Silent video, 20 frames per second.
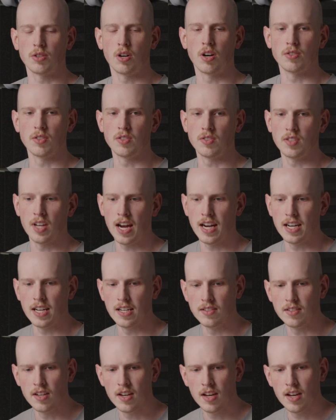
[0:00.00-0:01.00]
our
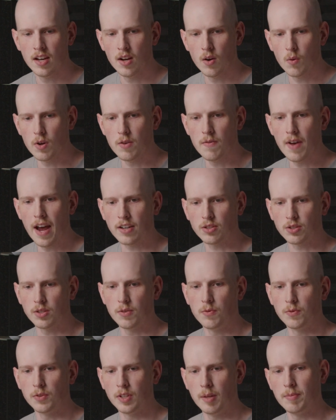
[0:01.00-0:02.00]
societies, we've actually
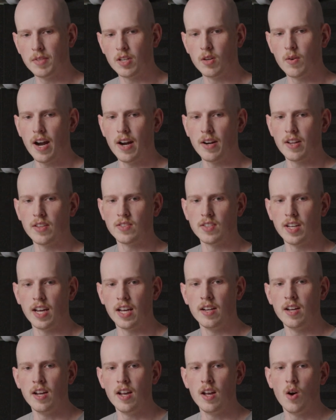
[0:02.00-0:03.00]
flipped it around and
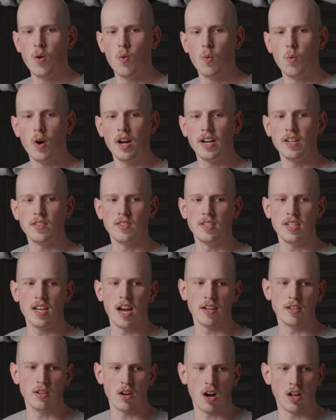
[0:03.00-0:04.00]
said, what is the
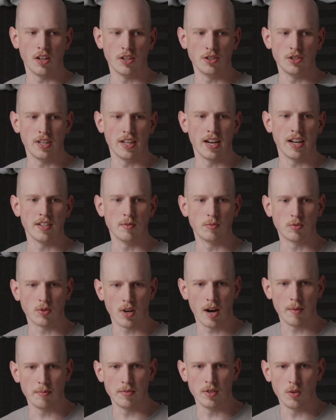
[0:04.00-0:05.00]
ideology that I
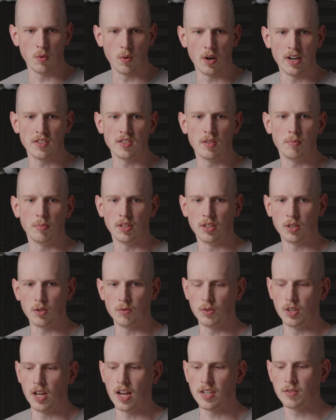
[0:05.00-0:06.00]
subscribe to? What is the political
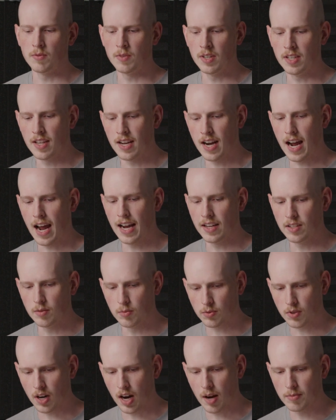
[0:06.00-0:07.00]
philosophy that I
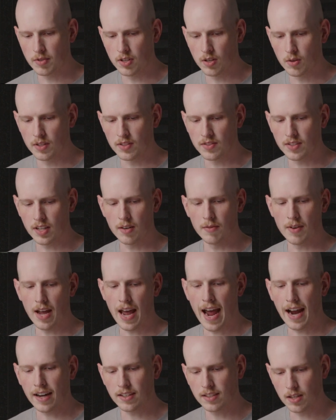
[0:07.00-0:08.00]
subscribe to? Instead of
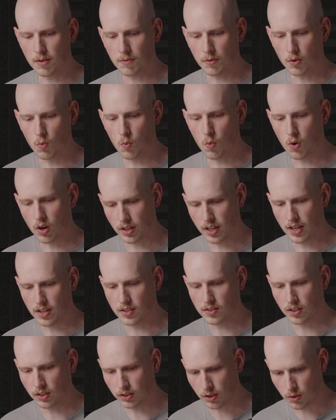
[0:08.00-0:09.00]
acting for working
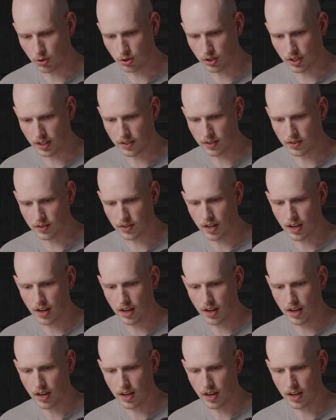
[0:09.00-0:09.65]
solutions